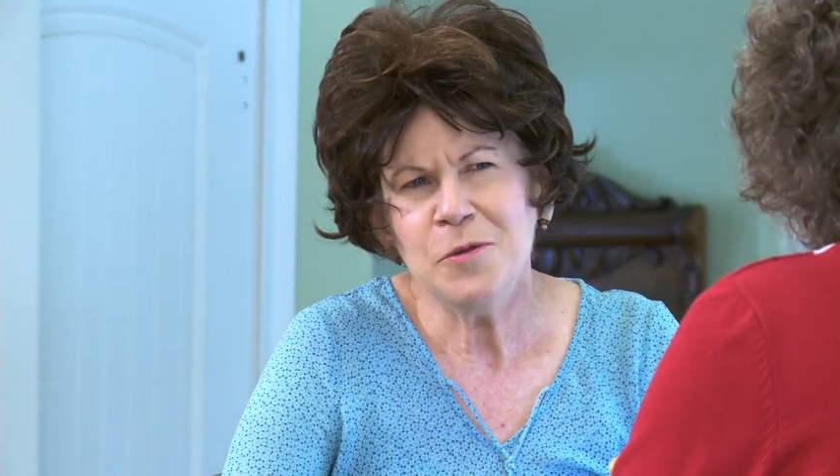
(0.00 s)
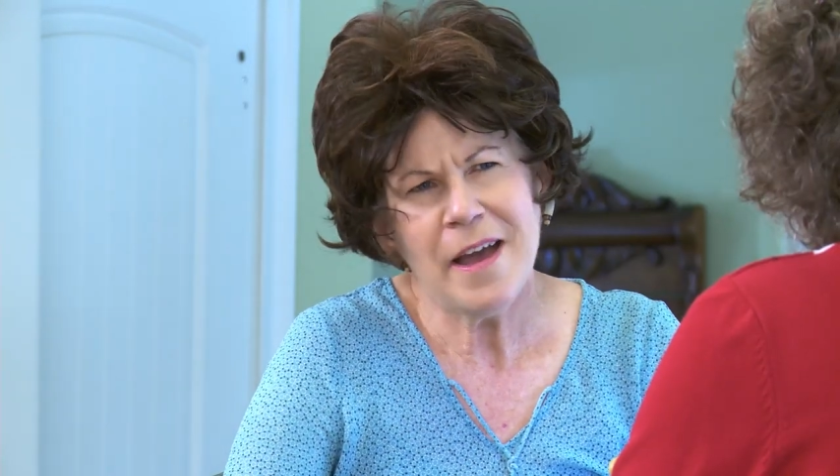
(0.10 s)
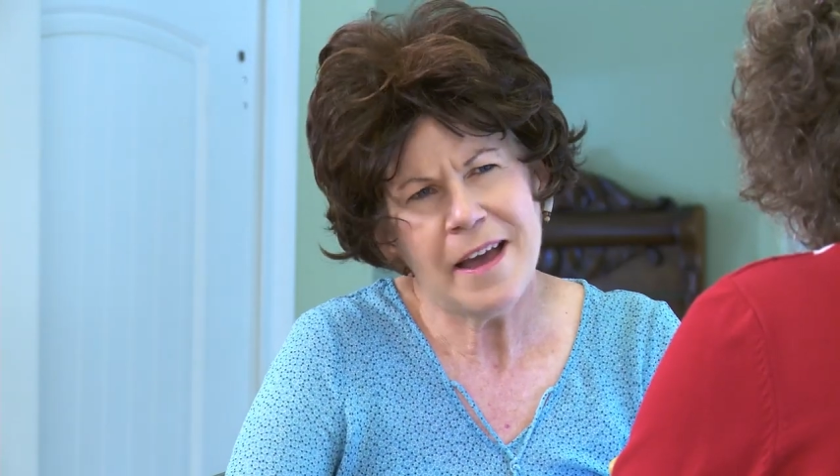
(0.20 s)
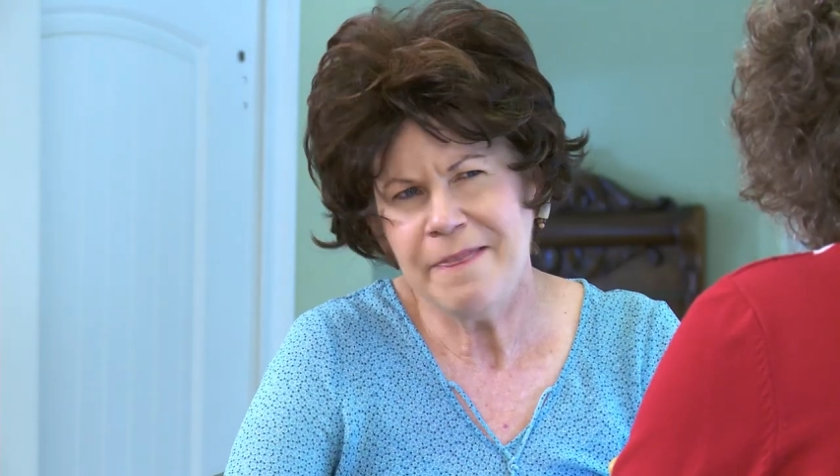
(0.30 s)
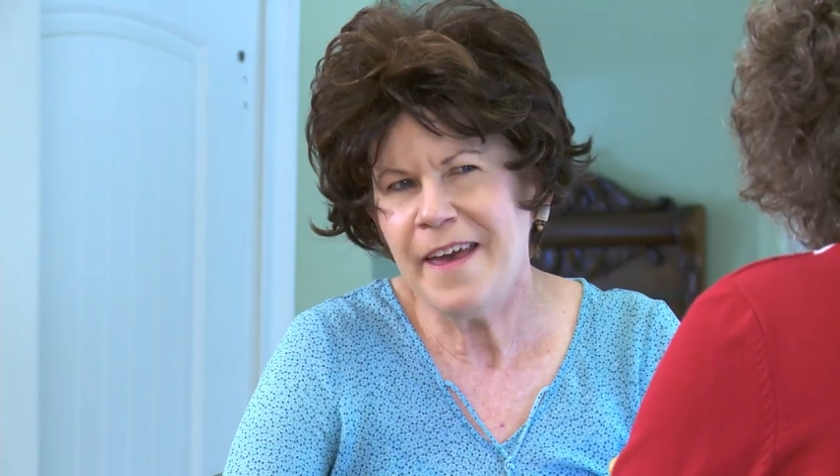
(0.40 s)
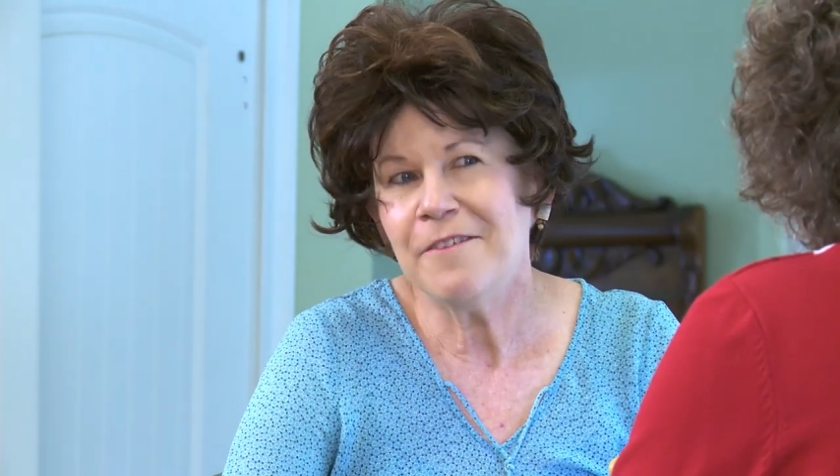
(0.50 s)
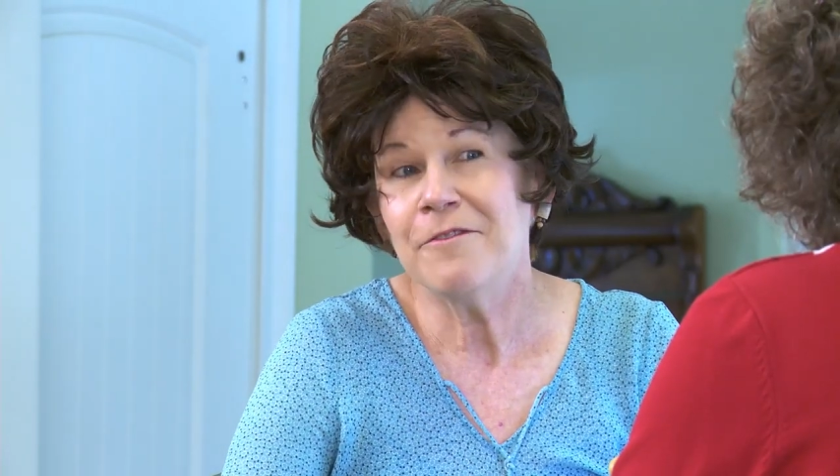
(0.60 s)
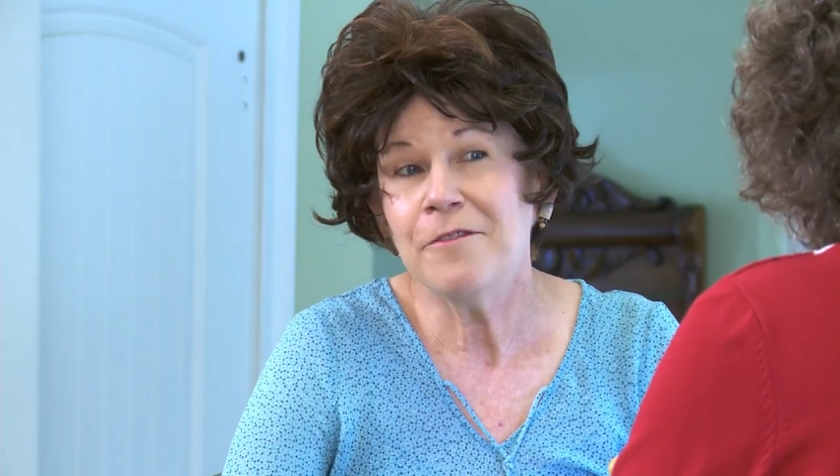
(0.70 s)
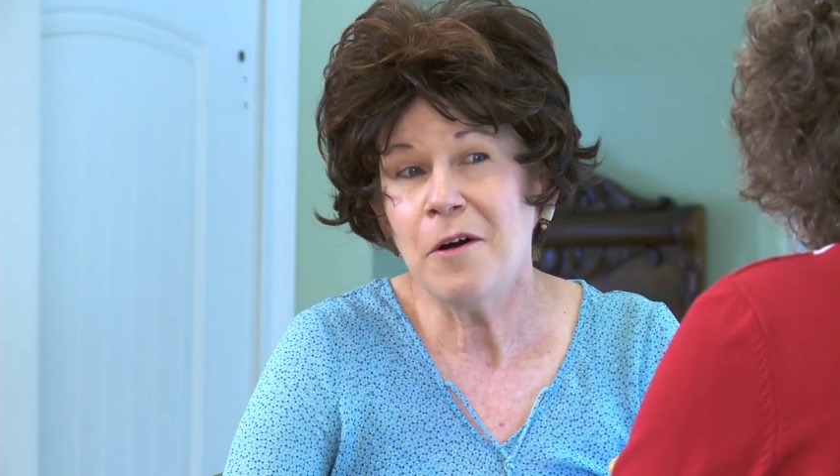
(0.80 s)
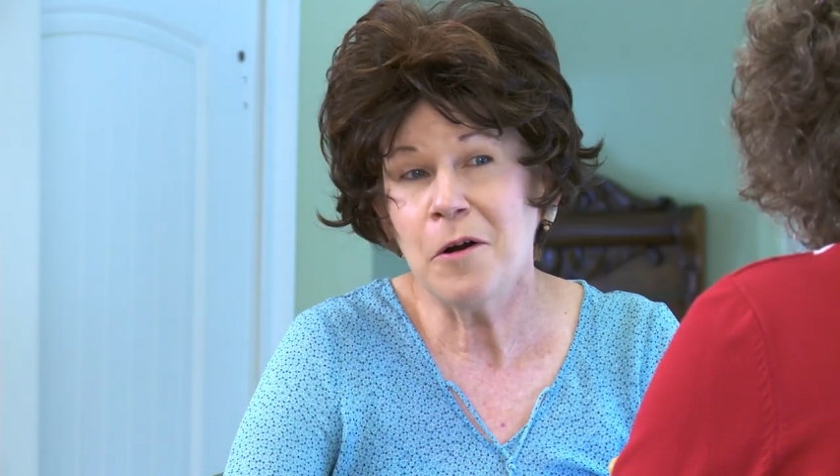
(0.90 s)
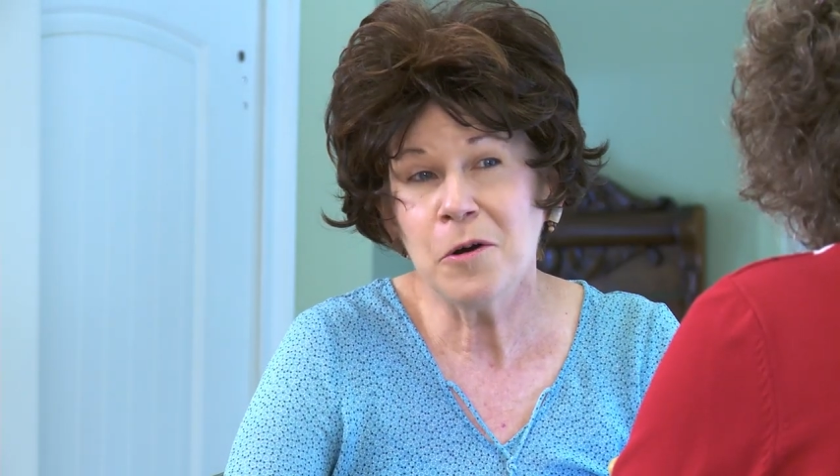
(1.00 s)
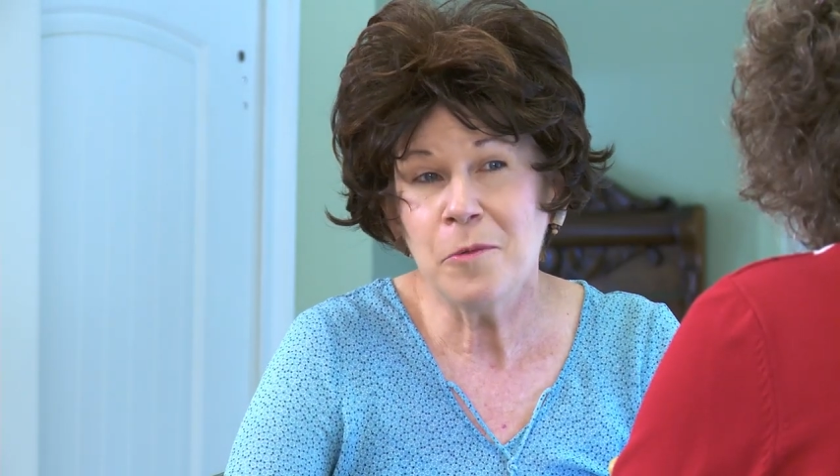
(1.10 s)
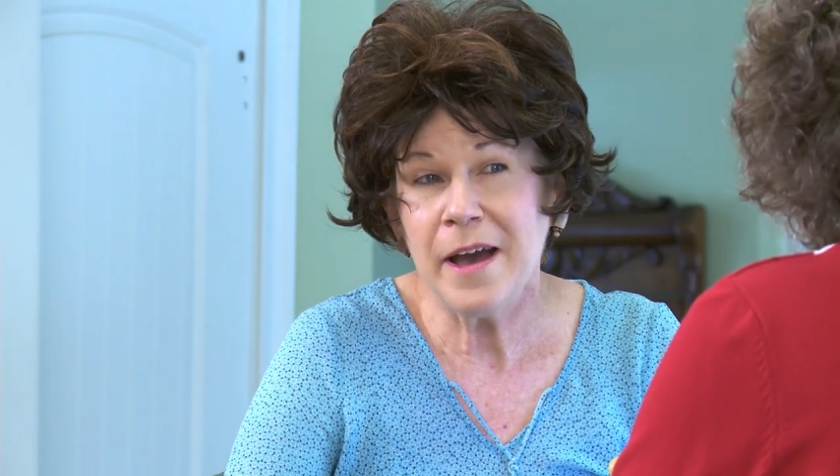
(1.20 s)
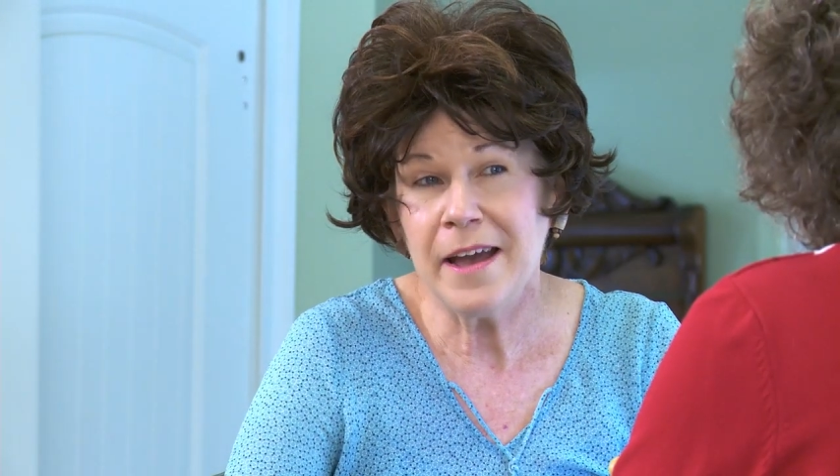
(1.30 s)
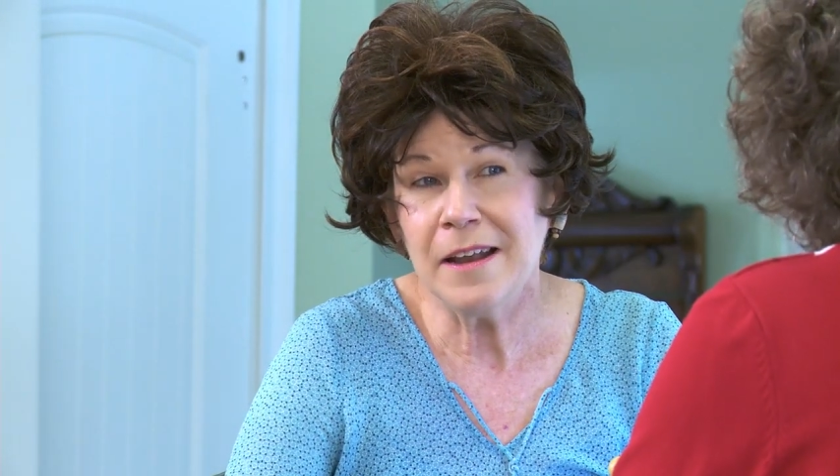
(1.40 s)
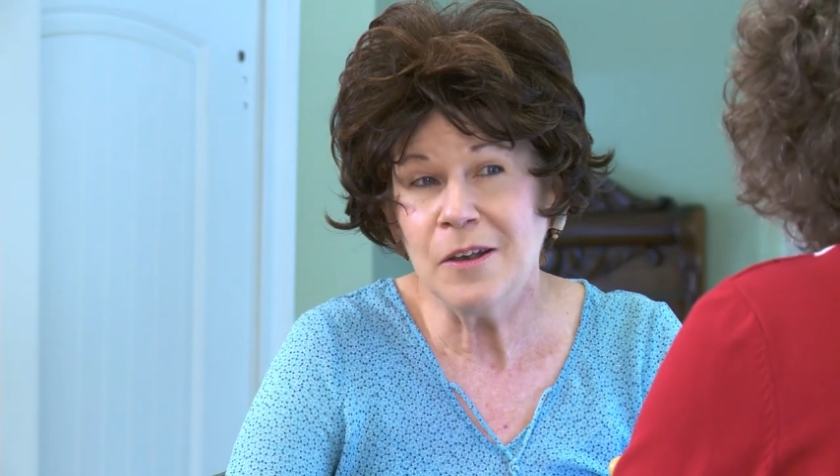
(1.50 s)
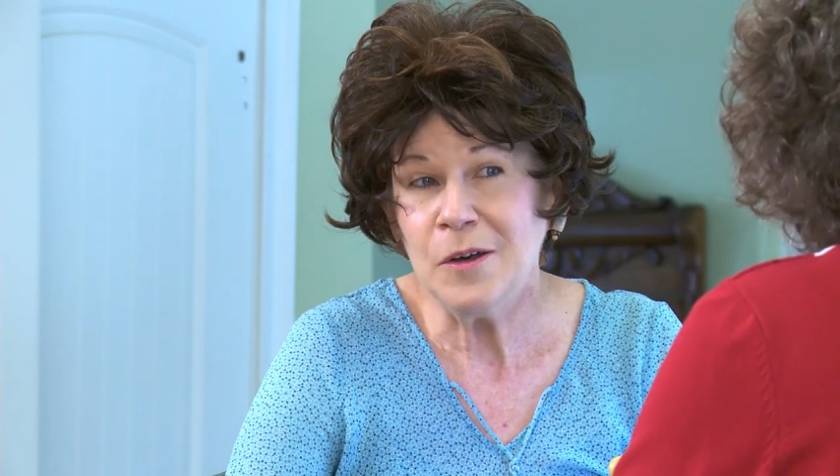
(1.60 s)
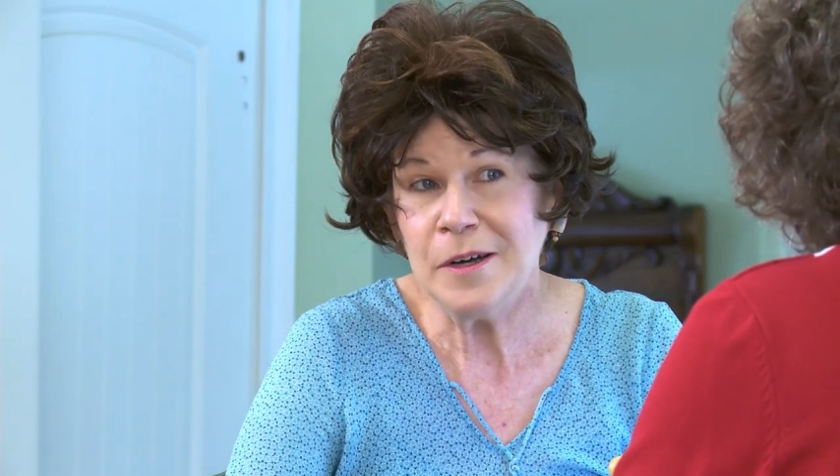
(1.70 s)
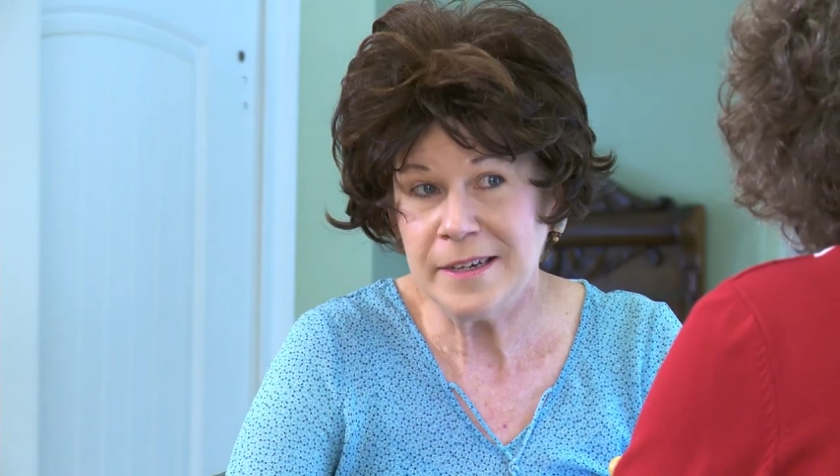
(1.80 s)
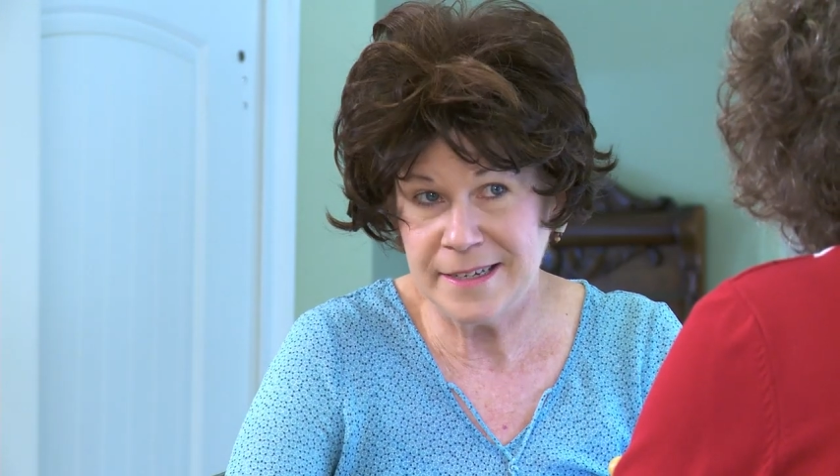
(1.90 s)
you had that faraway
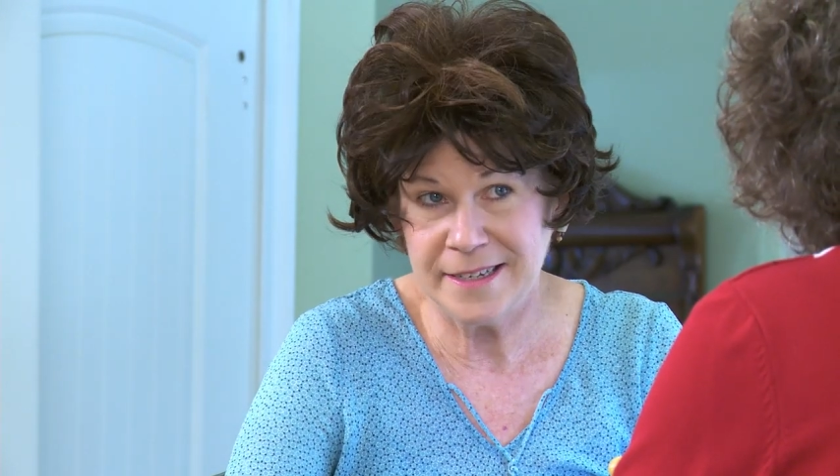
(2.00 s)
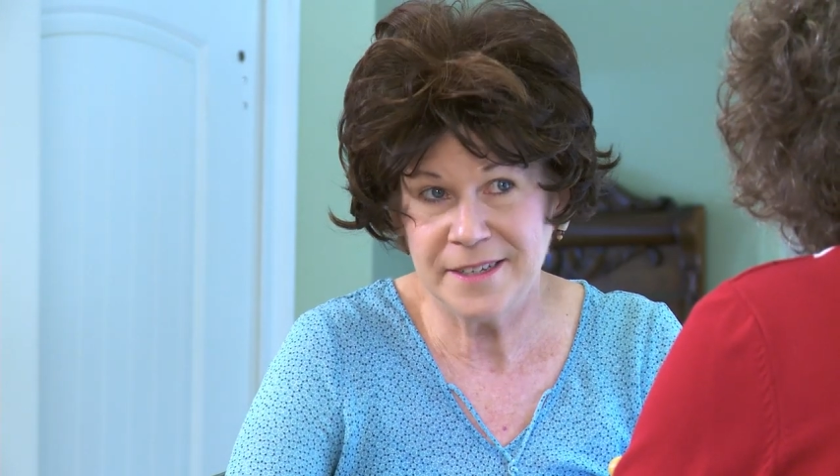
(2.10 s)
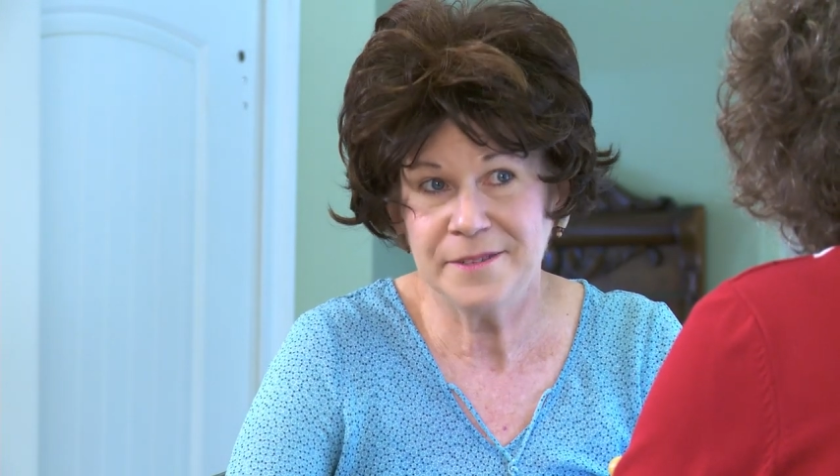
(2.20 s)
look.